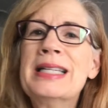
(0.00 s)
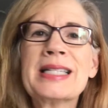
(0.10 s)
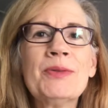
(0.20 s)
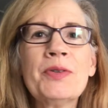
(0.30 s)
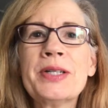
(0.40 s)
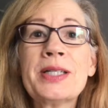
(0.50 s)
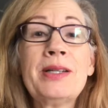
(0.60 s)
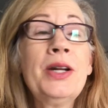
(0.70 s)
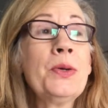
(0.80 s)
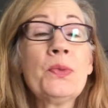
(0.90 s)
Some of us,
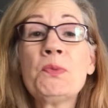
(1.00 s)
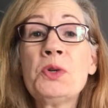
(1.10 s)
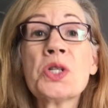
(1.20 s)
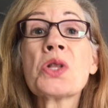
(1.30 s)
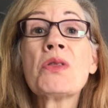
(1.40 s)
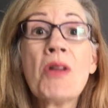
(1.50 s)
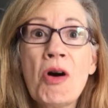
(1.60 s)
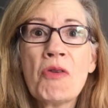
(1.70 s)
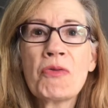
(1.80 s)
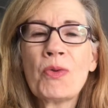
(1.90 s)
just
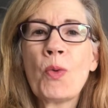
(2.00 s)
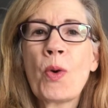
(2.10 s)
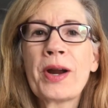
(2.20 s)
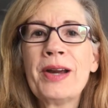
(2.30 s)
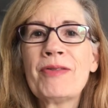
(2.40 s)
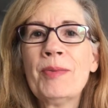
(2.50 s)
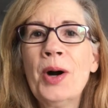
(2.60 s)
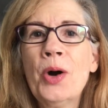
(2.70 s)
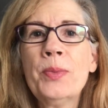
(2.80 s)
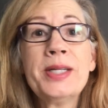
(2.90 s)
love working from
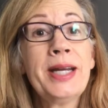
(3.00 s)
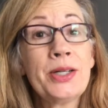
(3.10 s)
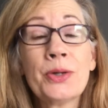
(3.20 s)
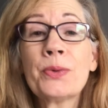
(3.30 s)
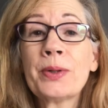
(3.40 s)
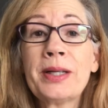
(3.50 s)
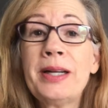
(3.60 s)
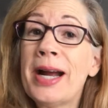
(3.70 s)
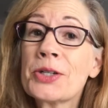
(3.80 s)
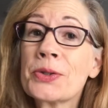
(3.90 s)
home and take to it really
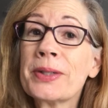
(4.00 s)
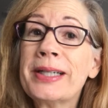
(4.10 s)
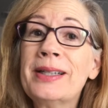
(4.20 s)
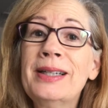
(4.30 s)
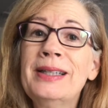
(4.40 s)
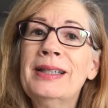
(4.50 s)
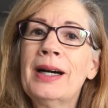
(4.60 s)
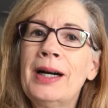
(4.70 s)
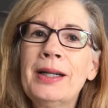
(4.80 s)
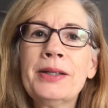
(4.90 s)
naturally.
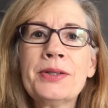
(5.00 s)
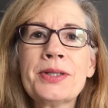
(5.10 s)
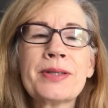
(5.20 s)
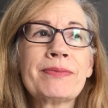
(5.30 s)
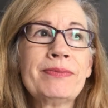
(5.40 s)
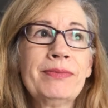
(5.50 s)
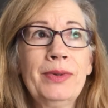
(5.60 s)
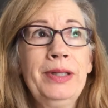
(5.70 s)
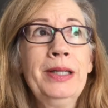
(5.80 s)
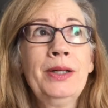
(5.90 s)
Others
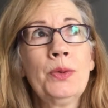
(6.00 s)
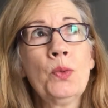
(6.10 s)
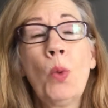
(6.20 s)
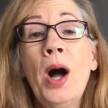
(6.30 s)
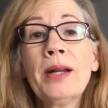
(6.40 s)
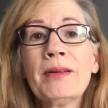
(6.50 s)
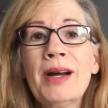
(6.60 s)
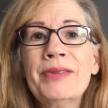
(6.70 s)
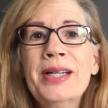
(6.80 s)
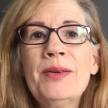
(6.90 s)
want to
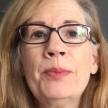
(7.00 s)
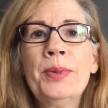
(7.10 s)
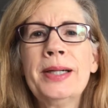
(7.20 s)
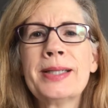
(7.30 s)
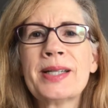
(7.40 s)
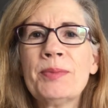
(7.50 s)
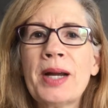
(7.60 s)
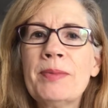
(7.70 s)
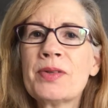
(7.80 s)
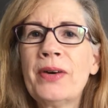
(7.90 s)
love it, but
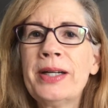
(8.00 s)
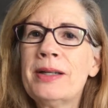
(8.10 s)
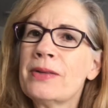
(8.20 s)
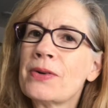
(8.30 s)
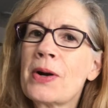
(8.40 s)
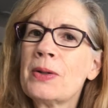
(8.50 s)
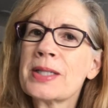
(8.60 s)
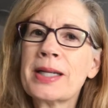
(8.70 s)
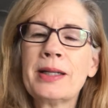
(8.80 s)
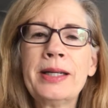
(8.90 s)
sometimes find it difficult
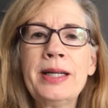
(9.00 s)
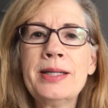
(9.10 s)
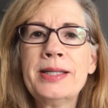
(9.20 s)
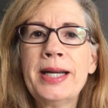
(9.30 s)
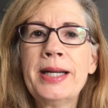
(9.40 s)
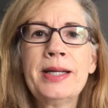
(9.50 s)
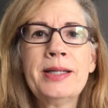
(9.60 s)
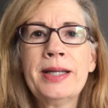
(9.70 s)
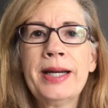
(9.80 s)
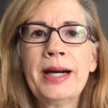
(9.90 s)
settling in
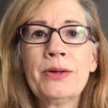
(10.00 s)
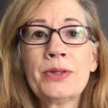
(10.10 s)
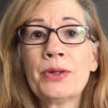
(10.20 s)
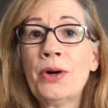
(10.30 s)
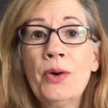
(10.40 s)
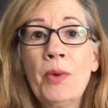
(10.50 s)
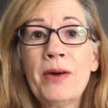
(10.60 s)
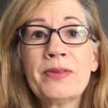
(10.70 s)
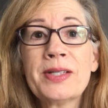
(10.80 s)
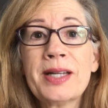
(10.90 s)
and day out to a home
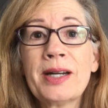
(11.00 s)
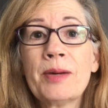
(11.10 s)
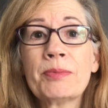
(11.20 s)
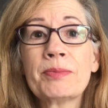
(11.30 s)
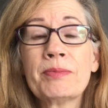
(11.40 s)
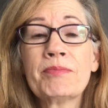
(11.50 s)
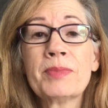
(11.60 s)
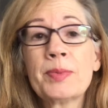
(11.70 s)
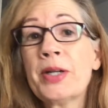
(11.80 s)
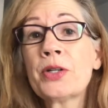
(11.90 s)
office setup,
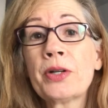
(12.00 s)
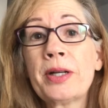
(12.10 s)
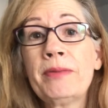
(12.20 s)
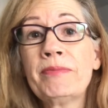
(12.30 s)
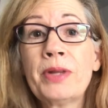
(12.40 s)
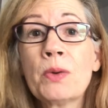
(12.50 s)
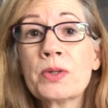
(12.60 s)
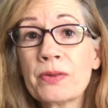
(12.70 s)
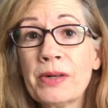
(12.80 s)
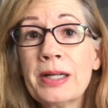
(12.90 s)
especially
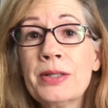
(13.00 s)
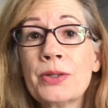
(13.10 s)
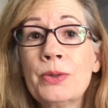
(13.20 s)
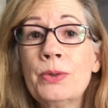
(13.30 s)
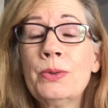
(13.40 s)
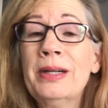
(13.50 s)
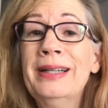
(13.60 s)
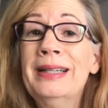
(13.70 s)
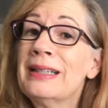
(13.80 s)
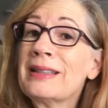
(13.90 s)
those of us who
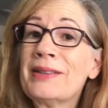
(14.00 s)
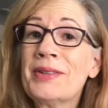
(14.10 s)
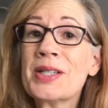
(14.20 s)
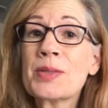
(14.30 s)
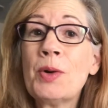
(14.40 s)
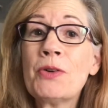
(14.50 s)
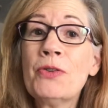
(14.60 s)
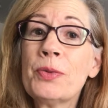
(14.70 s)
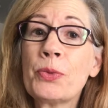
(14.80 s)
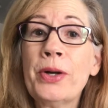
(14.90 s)
live in a small
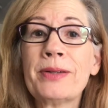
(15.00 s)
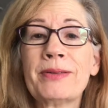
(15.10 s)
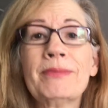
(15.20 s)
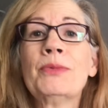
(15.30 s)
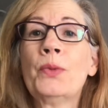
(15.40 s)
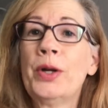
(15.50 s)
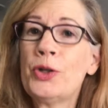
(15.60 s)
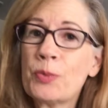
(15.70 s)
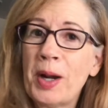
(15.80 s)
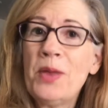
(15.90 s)
footprint,
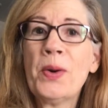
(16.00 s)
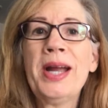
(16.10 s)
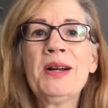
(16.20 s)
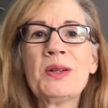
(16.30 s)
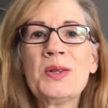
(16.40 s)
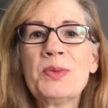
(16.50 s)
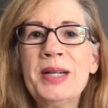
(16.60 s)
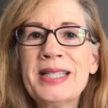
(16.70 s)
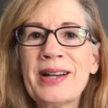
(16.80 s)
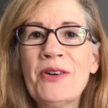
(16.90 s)
which, by the way, includes
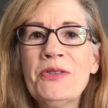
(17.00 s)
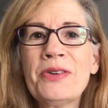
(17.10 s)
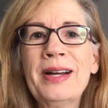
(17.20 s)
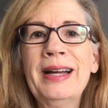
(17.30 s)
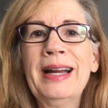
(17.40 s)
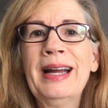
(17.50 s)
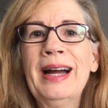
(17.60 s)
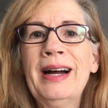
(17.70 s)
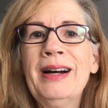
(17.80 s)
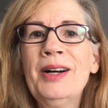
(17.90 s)
myself,
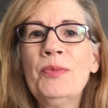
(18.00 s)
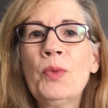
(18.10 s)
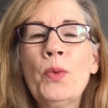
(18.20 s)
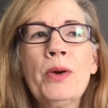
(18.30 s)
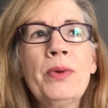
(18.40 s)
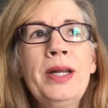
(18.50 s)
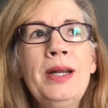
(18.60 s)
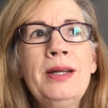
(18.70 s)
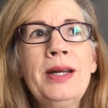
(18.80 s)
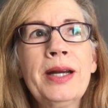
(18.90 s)
where we
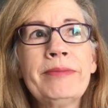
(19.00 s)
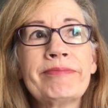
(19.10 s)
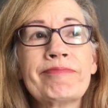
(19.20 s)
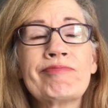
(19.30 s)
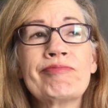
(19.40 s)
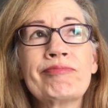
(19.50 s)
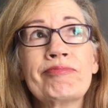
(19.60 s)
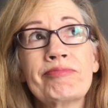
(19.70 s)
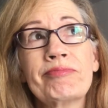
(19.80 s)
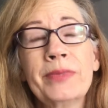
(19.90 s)
need to get
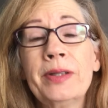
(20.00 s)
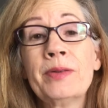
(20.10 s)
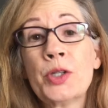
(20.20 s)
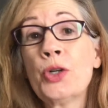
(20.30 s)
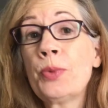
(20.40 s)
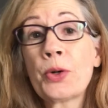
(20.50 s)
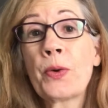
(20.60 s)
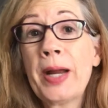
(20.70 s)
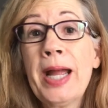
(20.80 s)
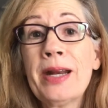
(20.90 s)
super
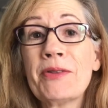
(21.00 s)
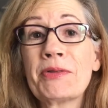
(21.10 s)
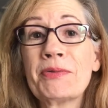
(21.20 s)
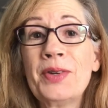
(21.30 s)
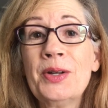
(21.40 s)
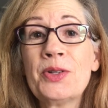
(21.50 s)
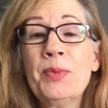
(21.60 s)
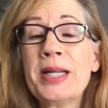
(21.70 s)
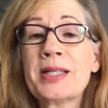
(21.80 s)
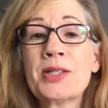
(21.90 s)
creative, to
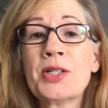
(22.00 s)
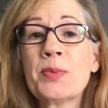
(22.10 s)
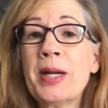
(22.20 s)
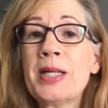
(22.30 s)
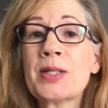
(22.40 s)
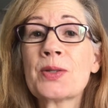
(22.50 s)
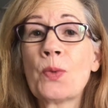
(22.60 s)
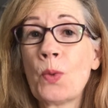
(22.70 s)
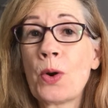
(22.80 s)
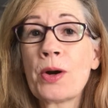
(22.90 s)
make such a space
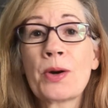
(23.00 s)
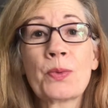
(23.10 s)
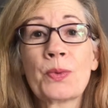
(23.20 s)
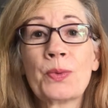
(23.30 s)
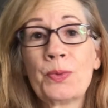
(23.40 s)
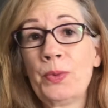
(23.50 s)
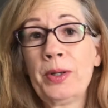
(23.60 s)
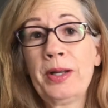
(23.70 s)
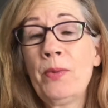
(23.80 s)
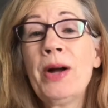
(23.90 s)
work
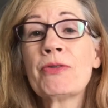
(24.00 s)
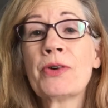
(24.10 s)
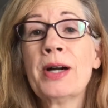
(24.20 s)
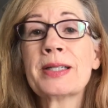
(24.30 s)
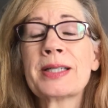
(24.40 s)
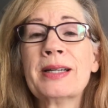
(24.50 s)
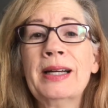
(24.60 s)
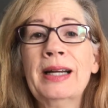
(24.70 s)
really well for us.